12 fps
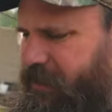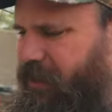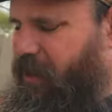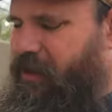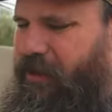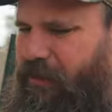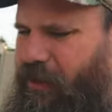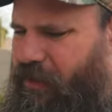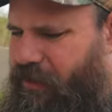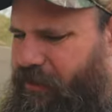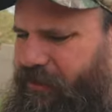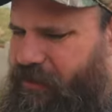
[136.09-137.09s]
starting to
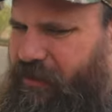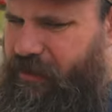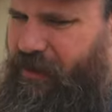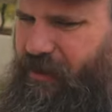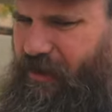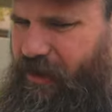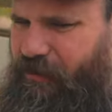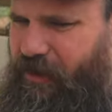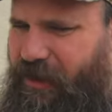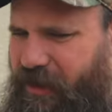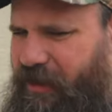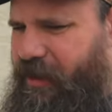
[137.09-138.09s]
bolt. Um,
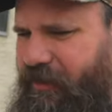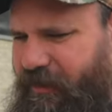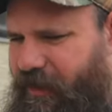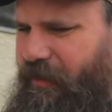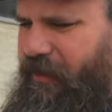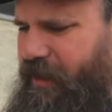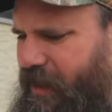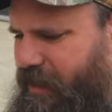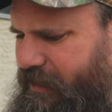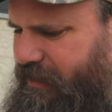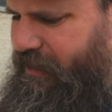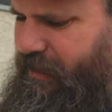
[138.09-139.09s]
we did get some of that.